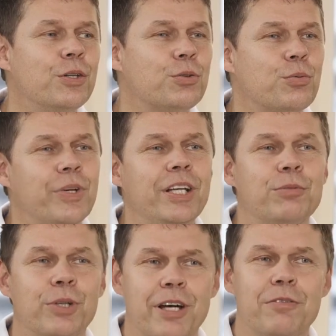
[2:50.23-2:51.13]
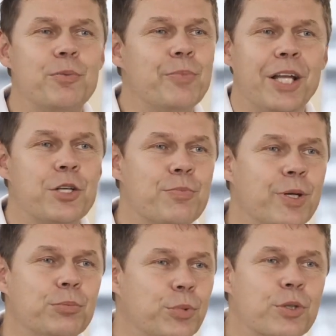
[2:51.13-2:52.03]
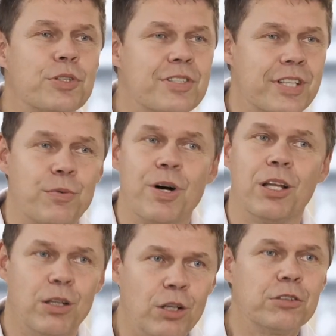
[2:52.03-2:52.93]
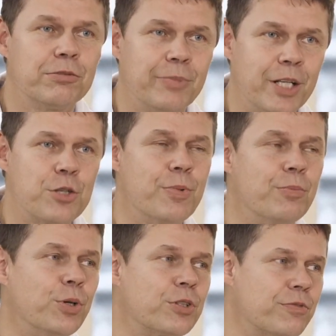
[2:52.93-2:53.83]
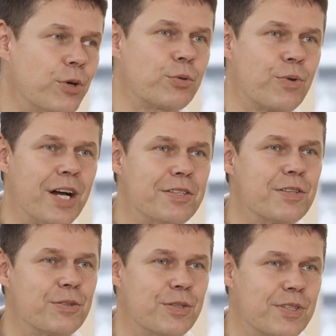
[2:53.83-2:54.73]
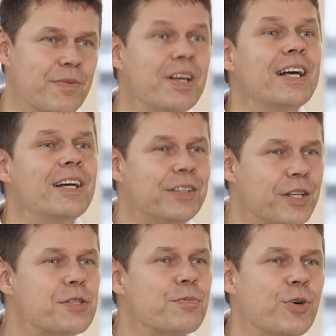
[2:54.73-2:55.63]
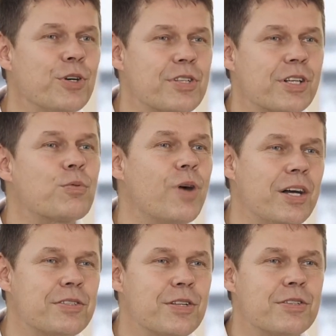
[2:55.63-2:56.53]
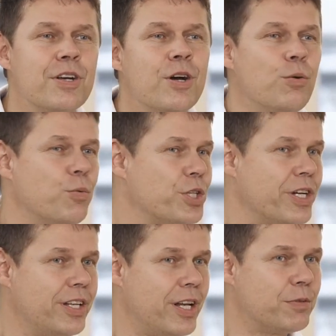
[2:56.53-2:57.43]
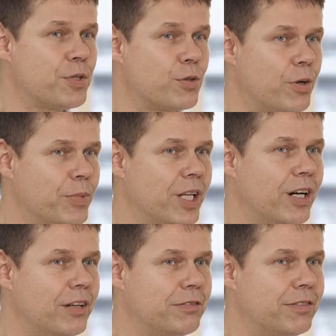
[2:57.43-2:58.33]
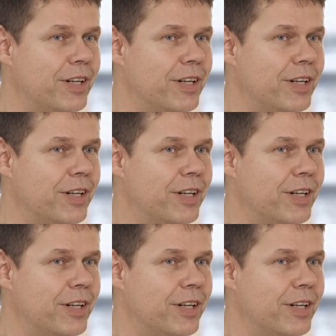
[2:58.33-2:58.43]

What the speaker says: to read whatever management books. There are a lot of management books for crisis or some. This was a crisis which I never saw in my life.